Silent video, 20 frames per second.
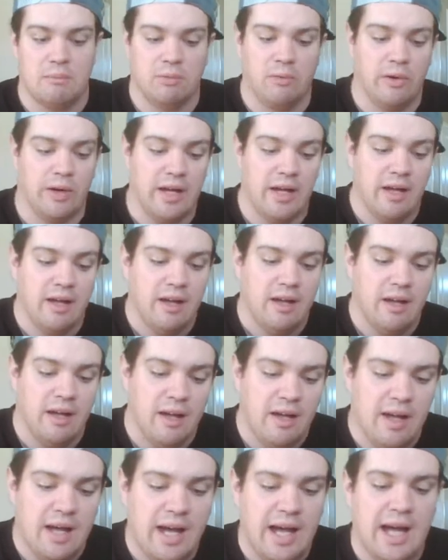my boy.
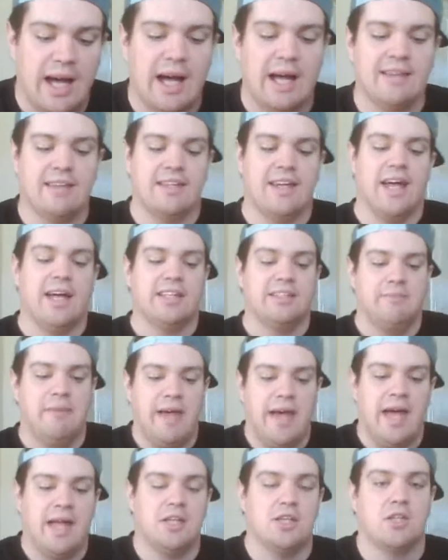The next
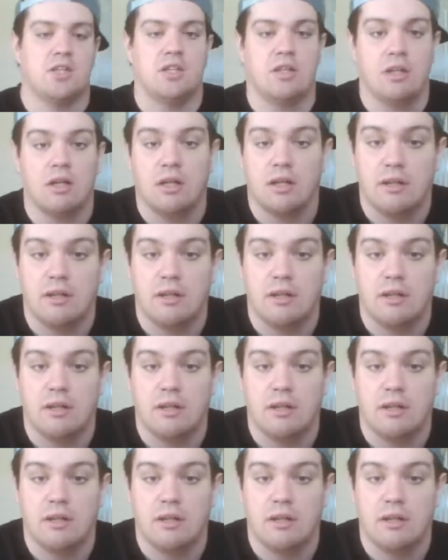match,